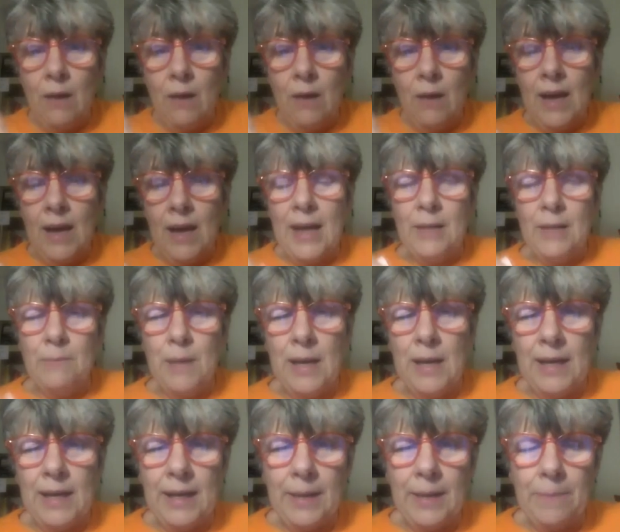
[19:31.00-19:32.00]
I had
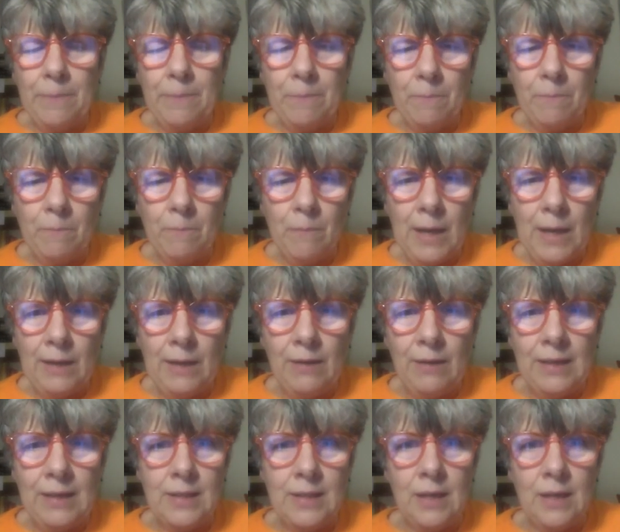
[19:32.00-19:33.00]
my my
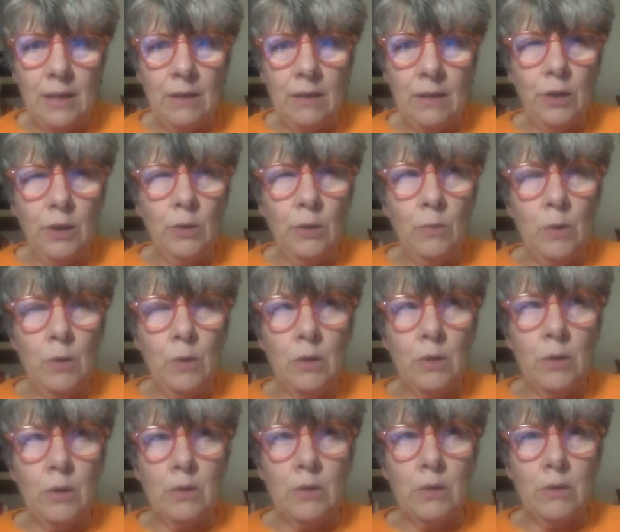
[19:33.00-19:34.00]
grandson, who
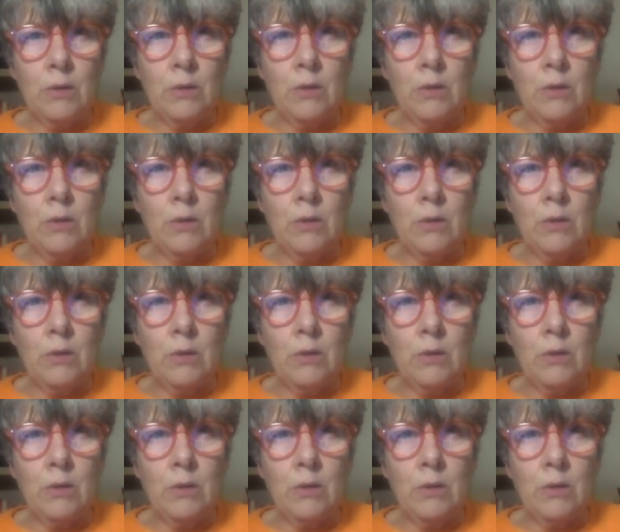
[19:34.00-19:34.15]
was